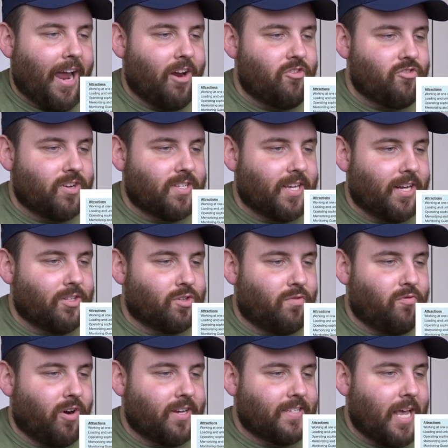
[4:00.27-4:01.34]
interest in. So
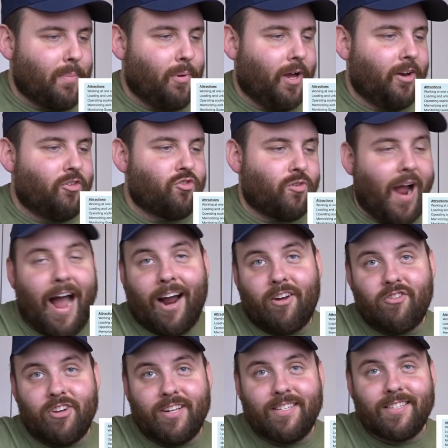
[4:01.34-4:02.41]
for example,
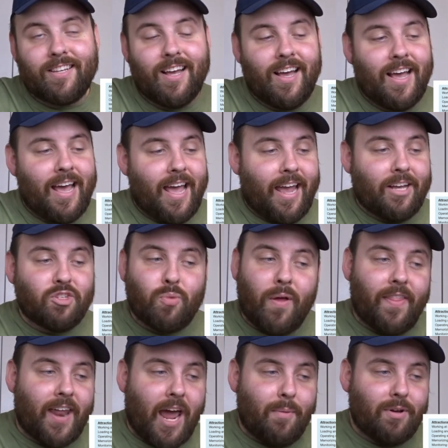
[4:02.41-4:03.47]
attractions is
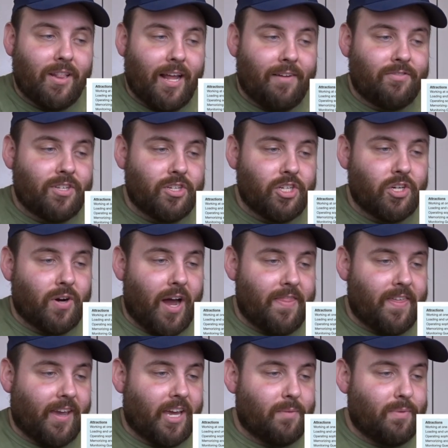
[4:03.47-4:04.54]
one that I would love to do. I
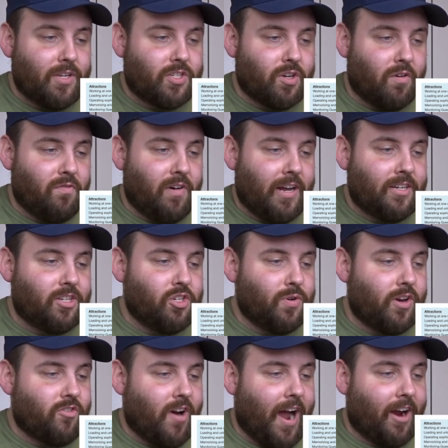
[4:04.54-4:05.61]
think it'd be so fun to do
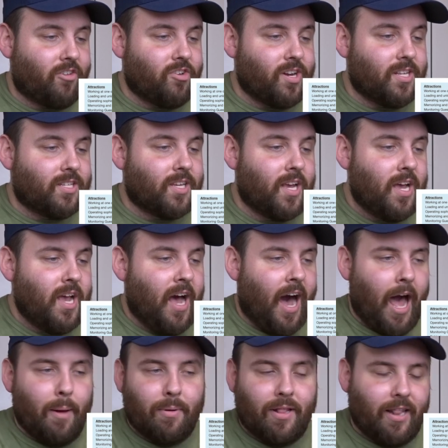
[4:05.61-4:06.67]
attractions.
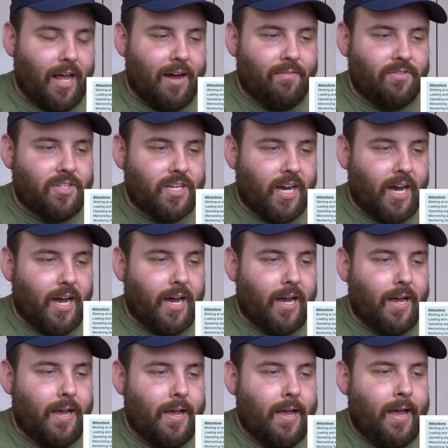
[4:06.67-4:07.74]
I would love
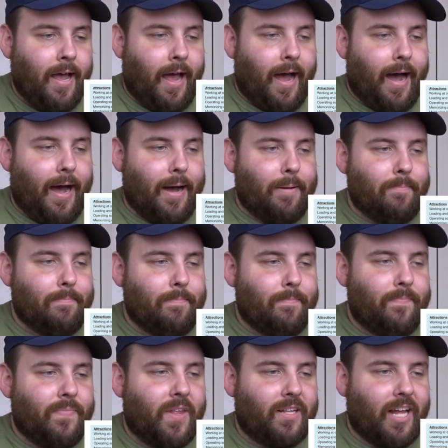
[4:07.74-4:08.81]
to
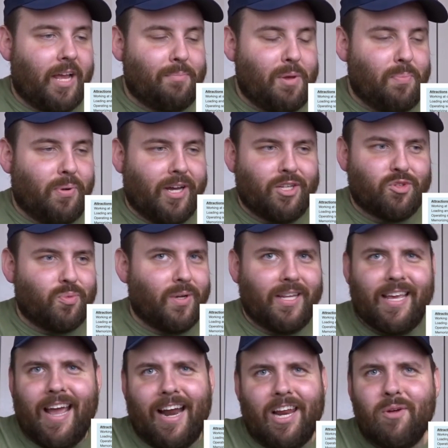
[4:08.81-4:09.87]
like be placed
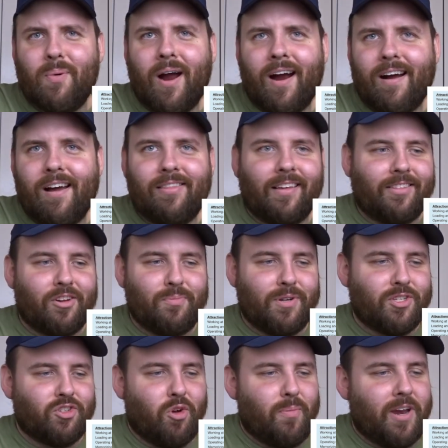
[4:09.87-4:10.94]
really anywhere. I think there'd be
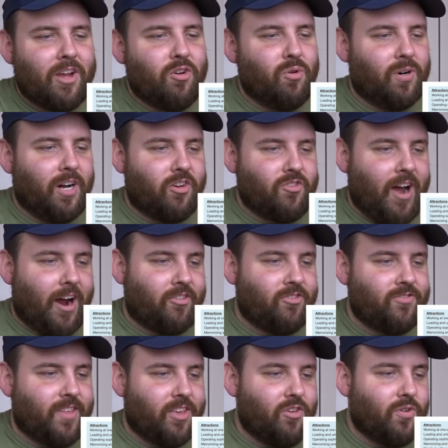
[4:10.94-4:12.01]
so many cool
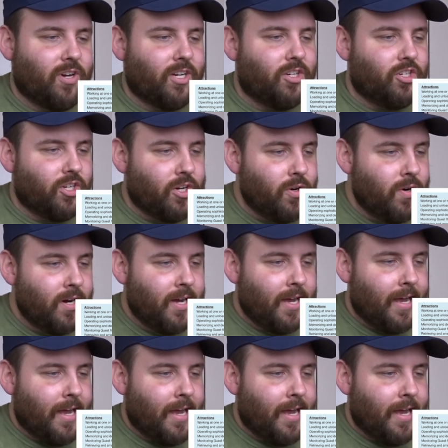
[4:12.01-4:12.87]
attractions that you could do.